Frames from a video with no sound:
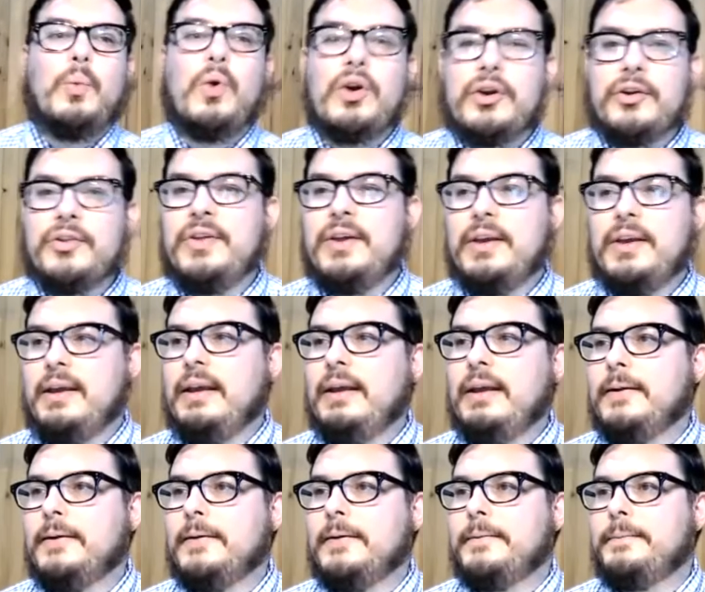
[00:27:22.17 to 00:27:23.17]
worthy
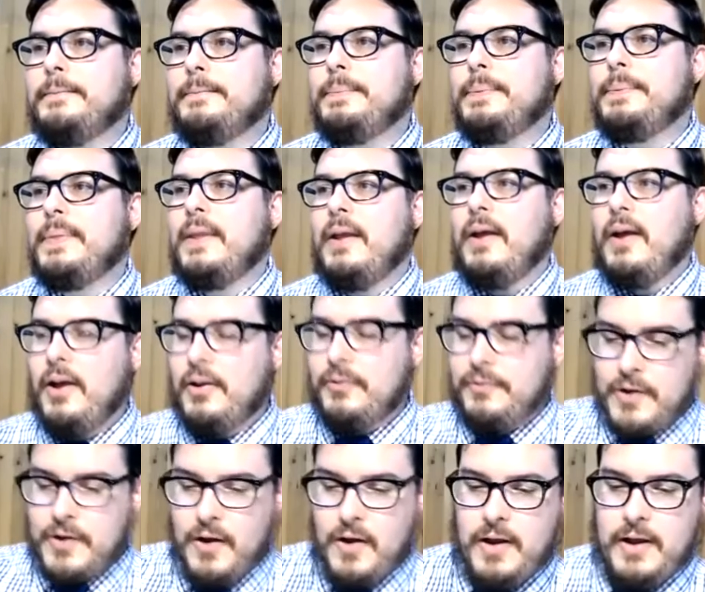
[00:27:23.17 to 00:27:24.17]

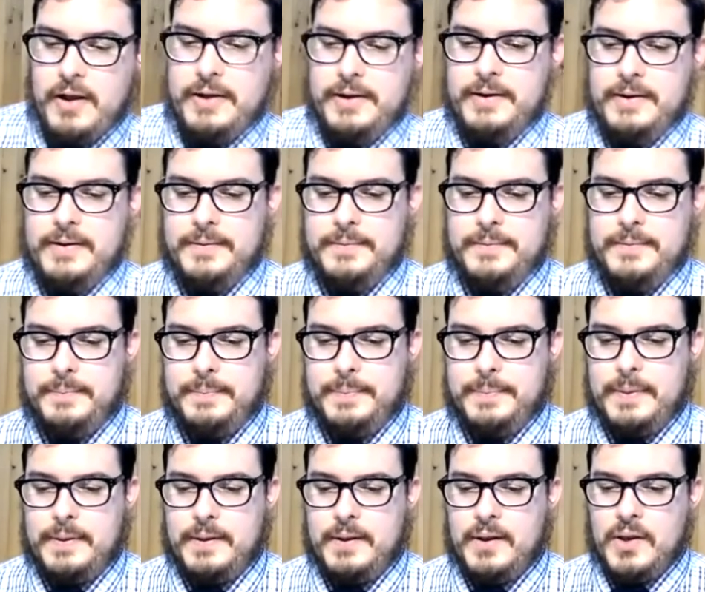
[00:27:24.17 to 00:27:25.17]
of God.
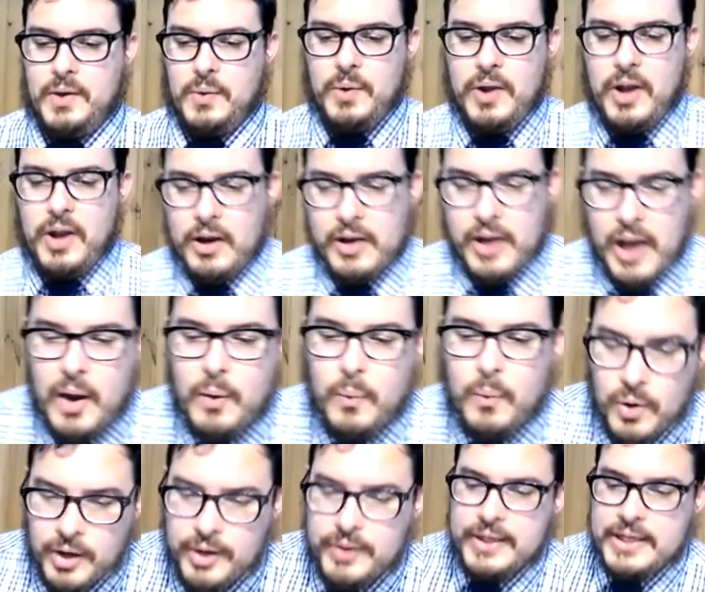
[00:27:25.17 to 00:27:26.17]
We are not
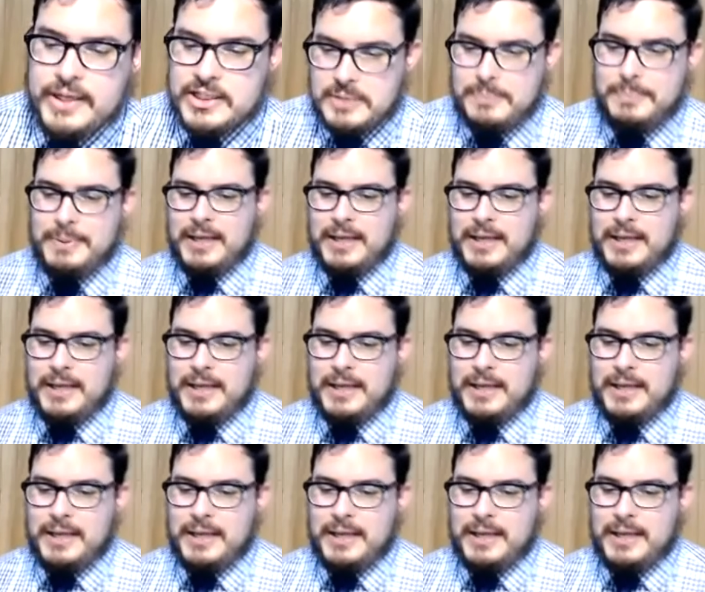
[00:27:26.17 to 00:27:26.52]
worthy to